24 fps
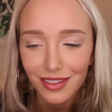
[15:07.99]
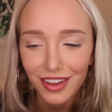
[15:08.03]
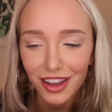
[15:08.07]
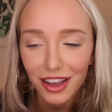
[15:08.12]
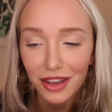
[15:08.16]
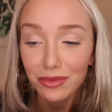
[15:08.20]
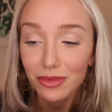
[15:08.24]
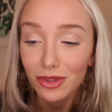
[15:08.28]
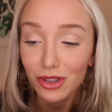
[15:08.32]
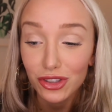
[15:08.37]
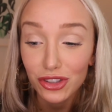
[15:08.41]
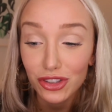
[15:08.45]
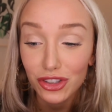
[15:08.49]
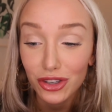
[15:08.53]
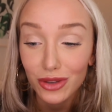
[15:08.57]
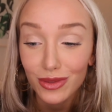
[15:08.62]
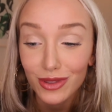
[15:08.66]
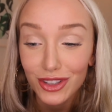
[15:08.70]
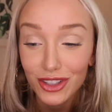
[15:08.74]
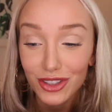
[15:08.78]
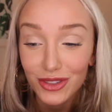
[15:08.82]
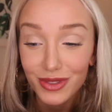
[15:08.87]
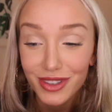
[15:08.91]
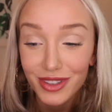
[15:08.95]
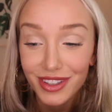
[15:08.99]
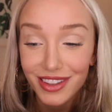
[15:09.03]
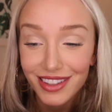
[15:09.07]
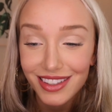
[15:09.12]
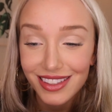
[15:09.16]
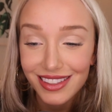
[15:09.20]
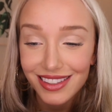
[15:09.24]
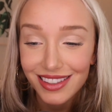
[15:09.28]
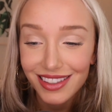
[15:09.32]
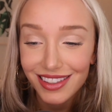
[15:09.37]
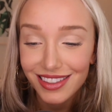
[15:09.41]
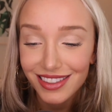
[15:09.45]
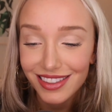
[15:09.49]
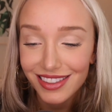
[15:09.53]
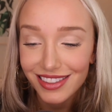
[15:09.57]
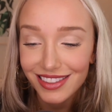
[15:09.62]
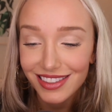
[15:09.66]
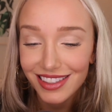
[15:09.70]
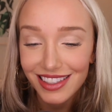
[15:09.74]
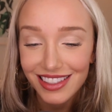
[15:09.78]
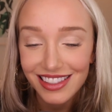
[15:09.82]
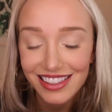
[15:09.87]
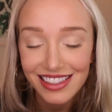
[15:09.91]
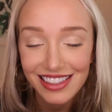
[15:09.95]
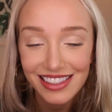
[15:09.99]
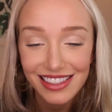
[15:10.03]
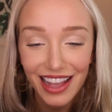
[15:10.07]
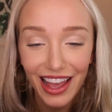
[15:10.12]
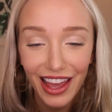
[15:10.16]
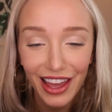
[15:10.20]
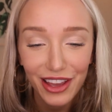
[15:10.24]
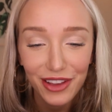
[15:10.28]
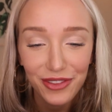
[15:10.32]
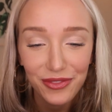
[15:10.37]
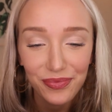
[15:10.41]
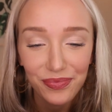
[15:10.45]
I'm not sure which one this is. It doesn't say.